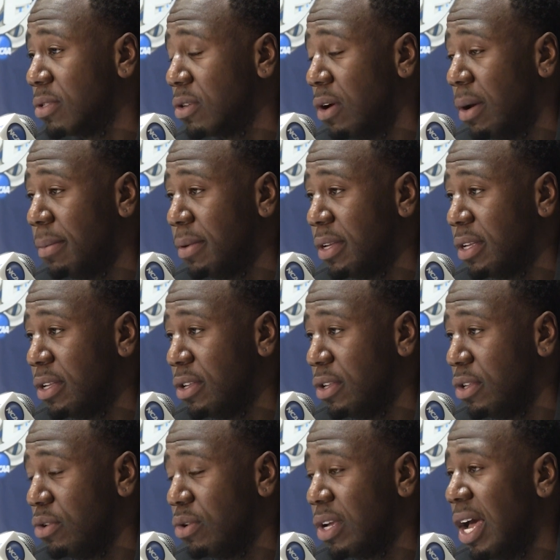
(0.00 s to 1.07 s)
So, I
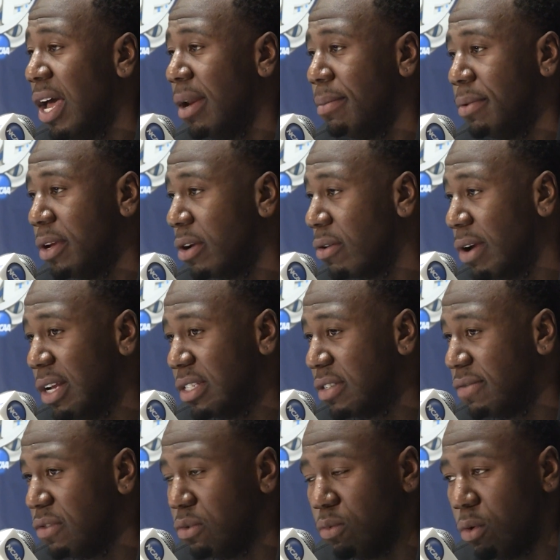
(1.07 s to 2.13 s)
mean, you got to be
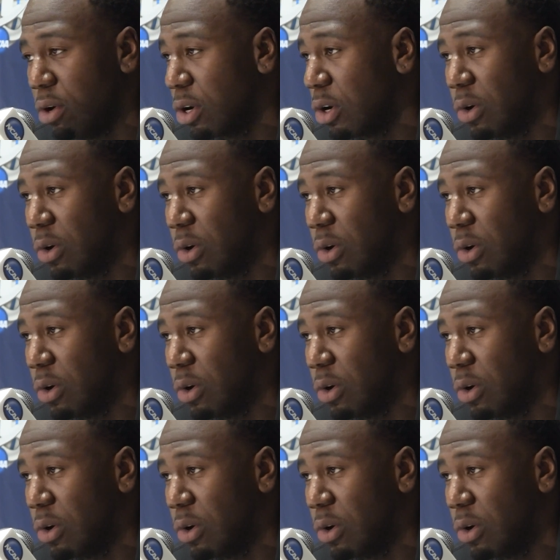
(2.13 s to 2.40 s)
aggressive. You want to